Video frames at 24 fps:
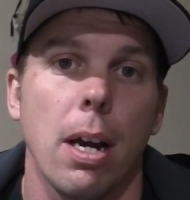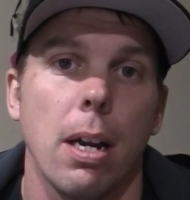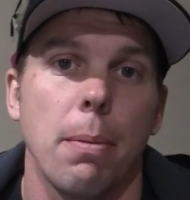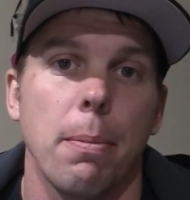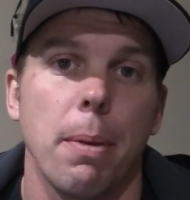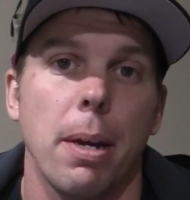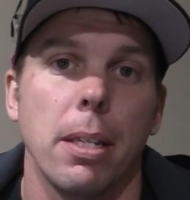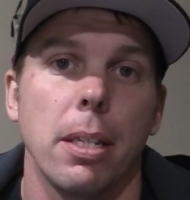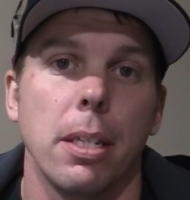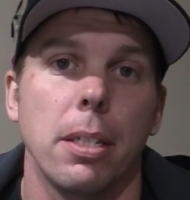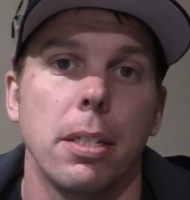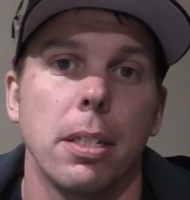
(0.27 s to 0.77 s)
I'm
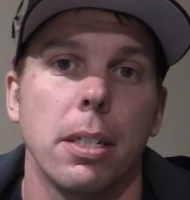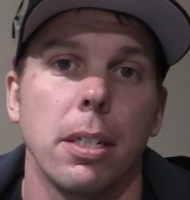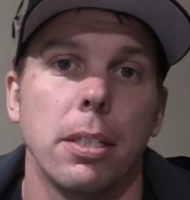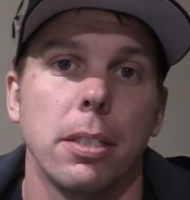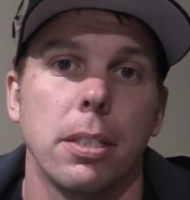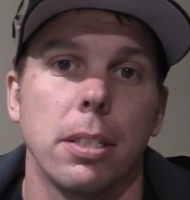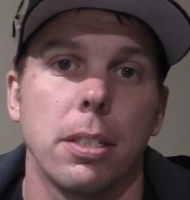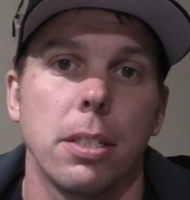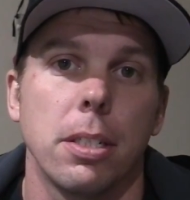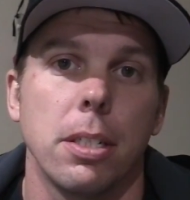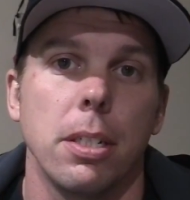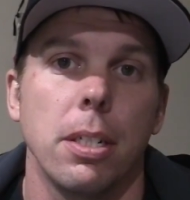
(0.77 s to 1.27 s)
out in the
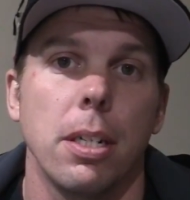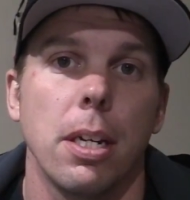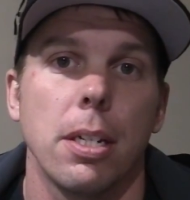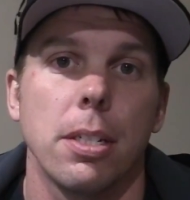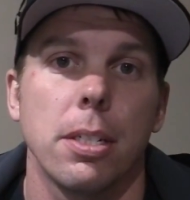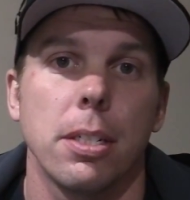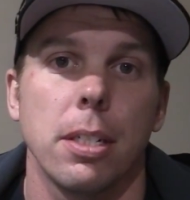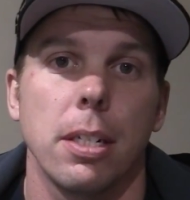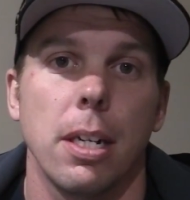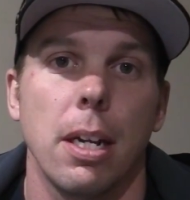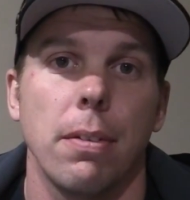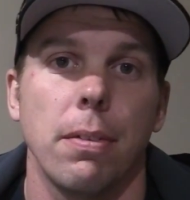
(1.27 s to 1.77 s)
dungeon, so you guys
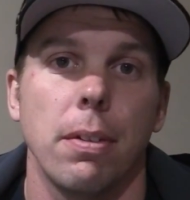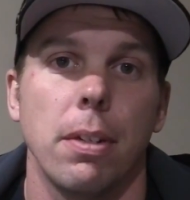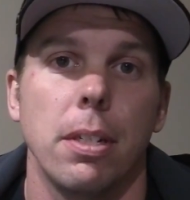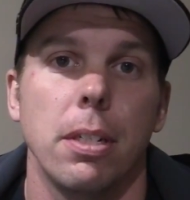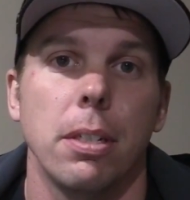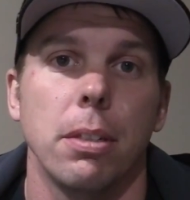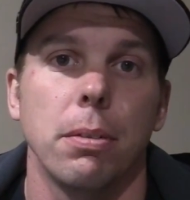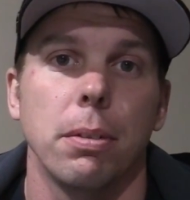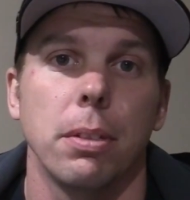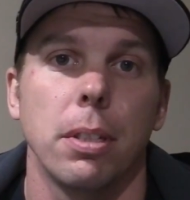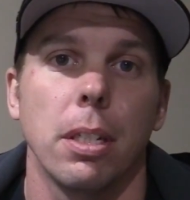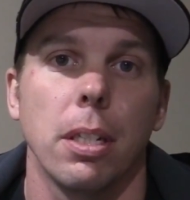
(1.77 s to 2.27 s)
are going to have to
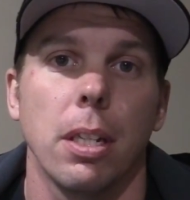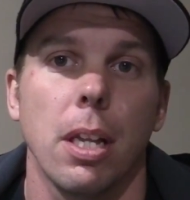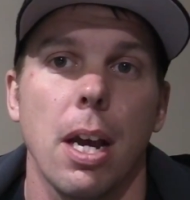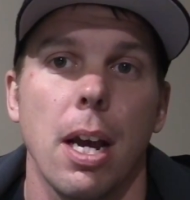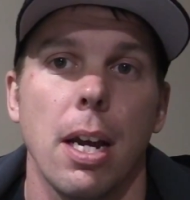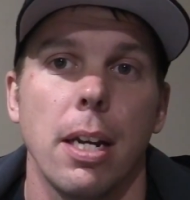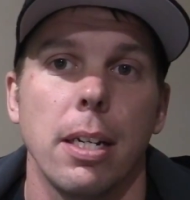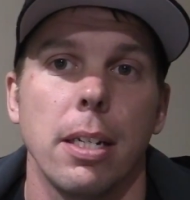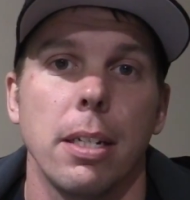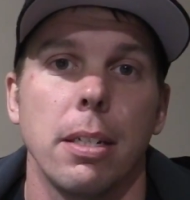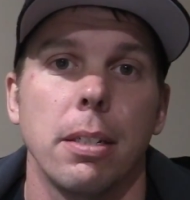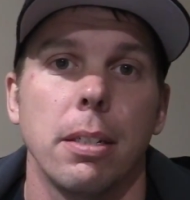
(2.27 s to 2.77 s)
deal with the
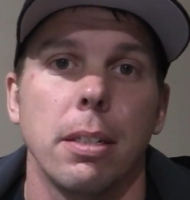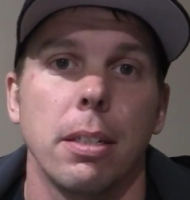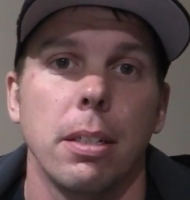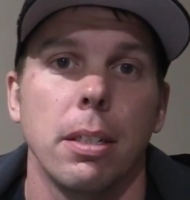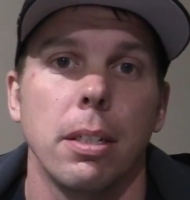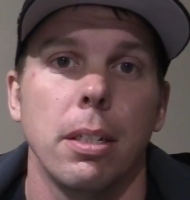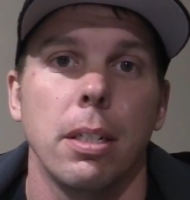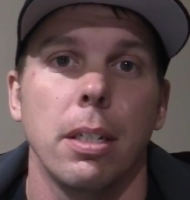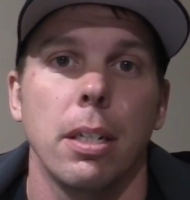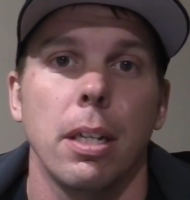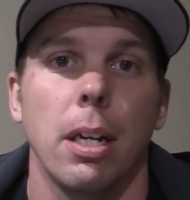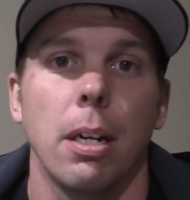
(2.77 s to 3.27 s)
lighting.
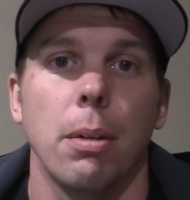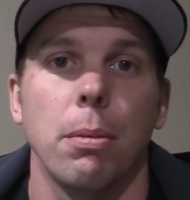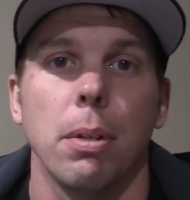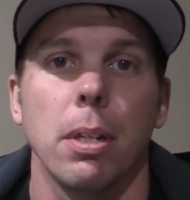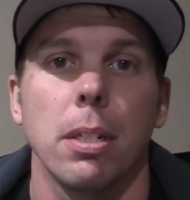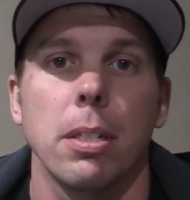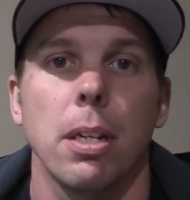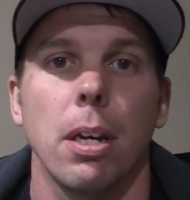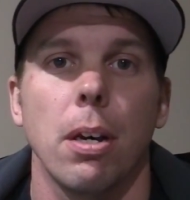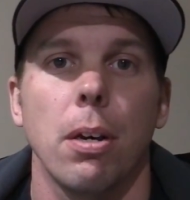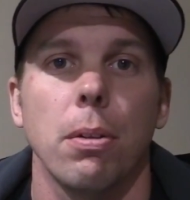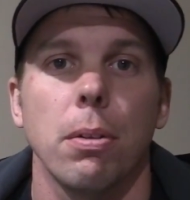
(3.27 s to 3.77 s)
I
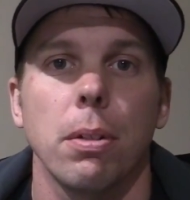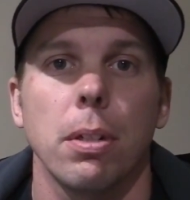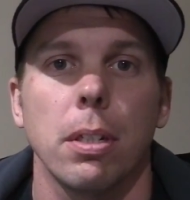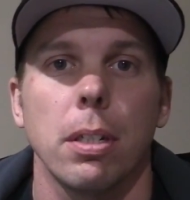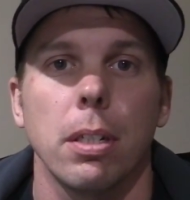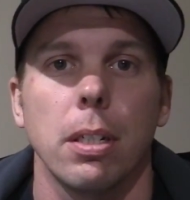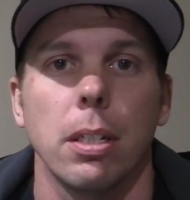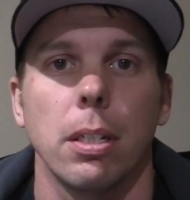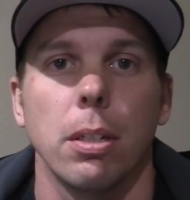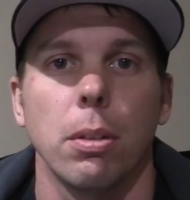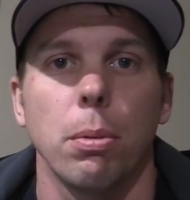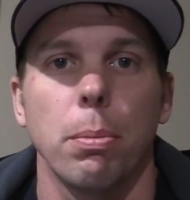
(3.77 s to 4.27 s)
want to talk
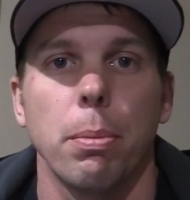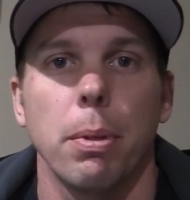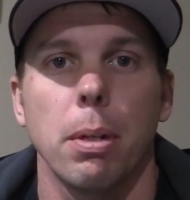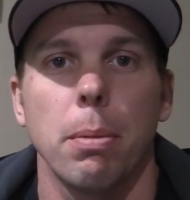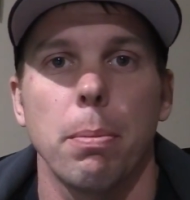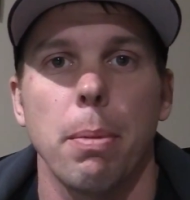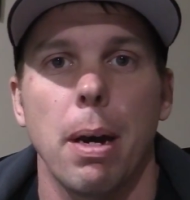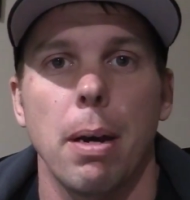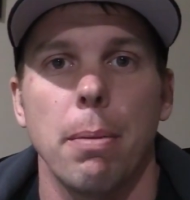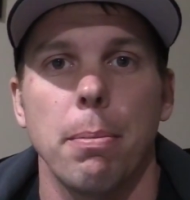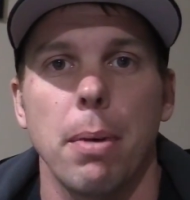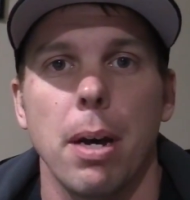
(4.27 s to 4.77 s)
a little bit
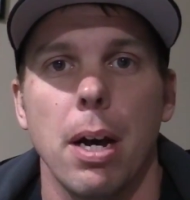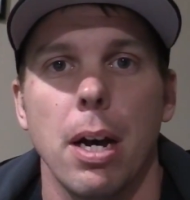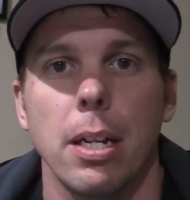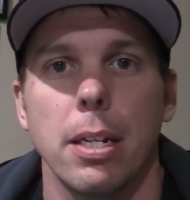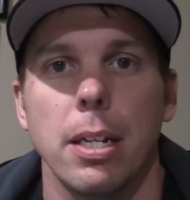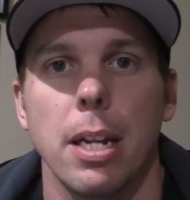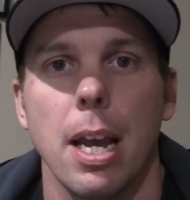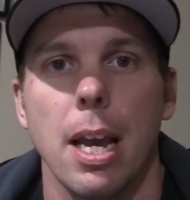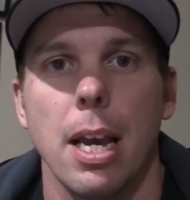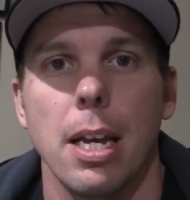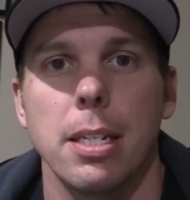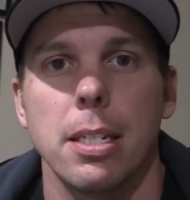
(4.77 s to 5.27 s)
about mod
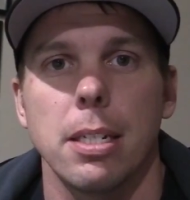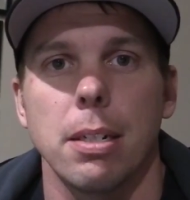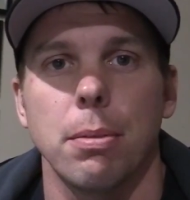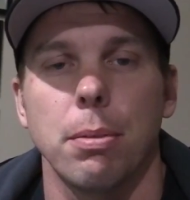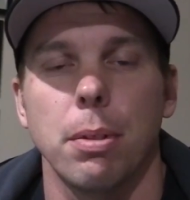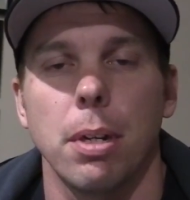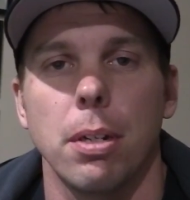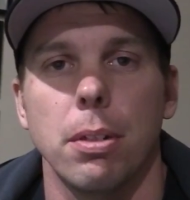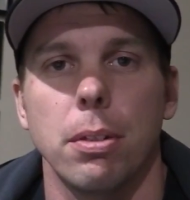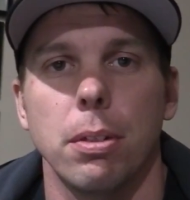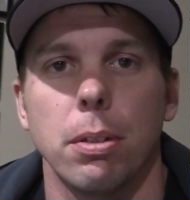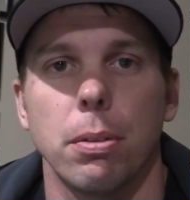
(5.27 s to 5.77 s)
Nats. I
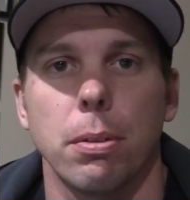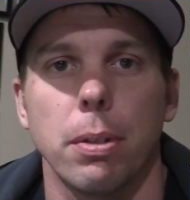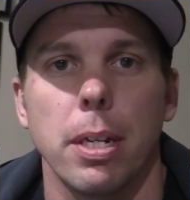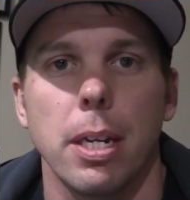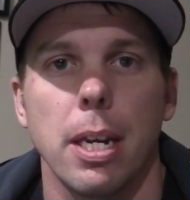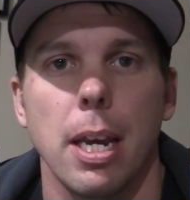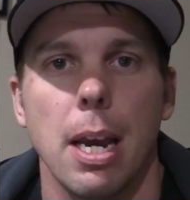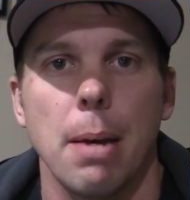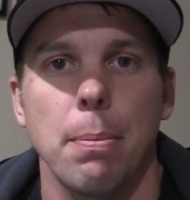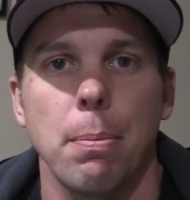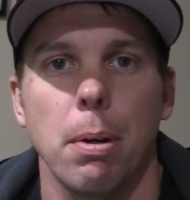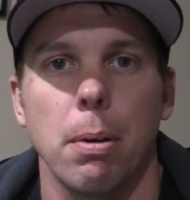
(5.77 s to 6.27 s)
want to do a
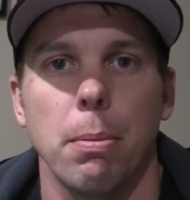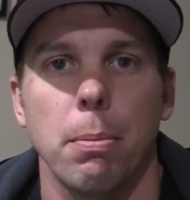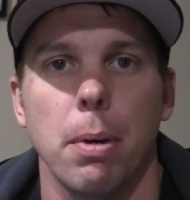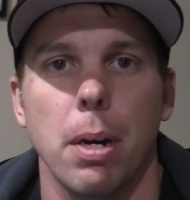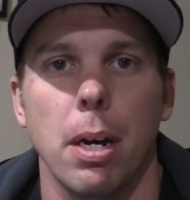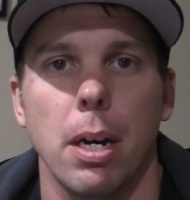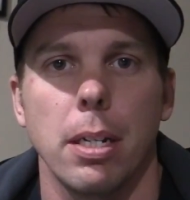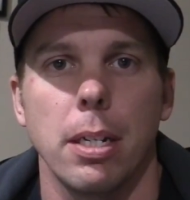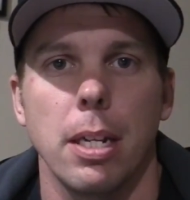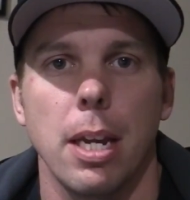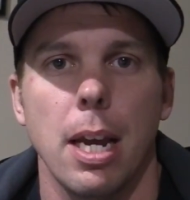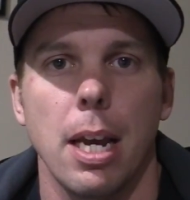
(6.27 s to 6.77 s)
recap on
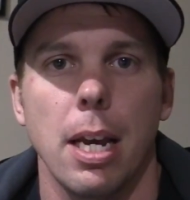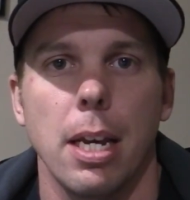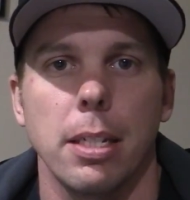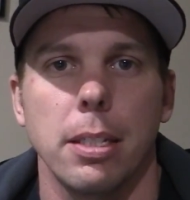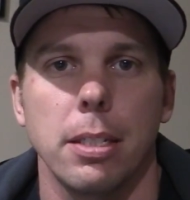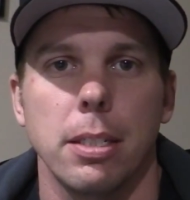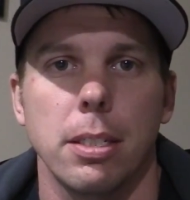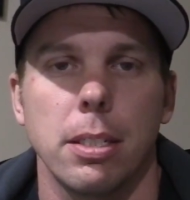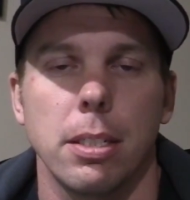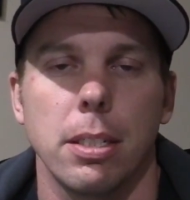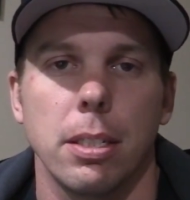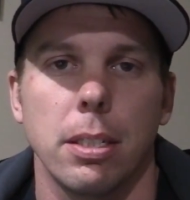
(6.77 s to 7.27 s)
mod
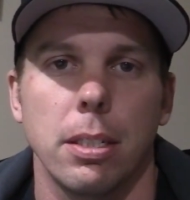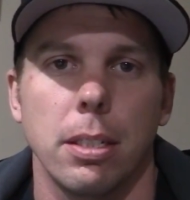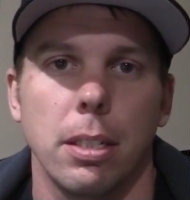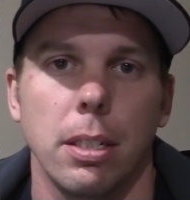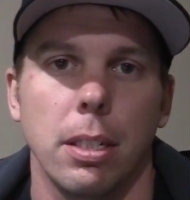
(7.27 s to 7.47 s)
Nats.